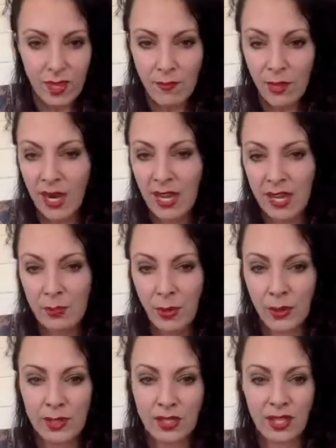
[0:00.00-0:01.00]
But I can
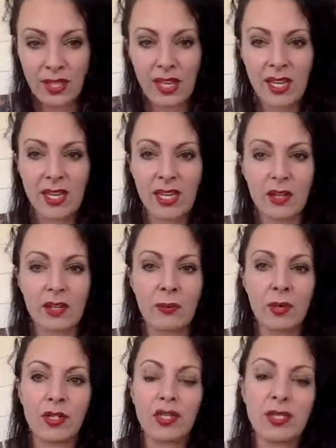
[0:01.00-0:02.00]
post the link in here to
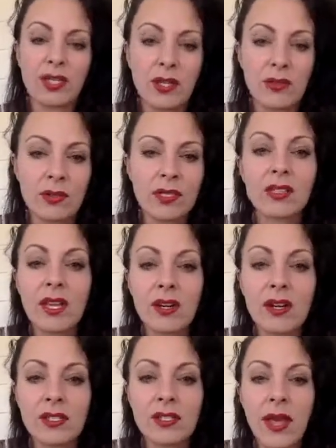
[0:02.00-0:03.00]
purchase those
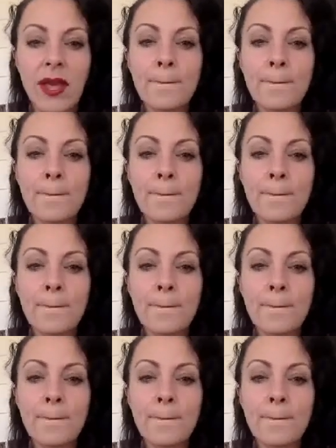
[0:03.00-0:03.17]
later today.